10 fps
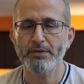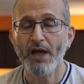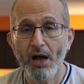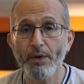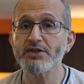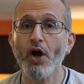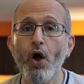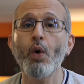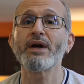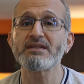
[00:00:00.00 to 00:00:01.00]
No, it's
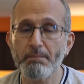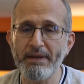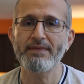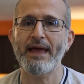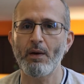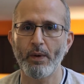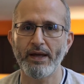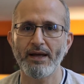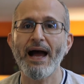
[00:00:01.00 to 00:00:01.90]
always been that way.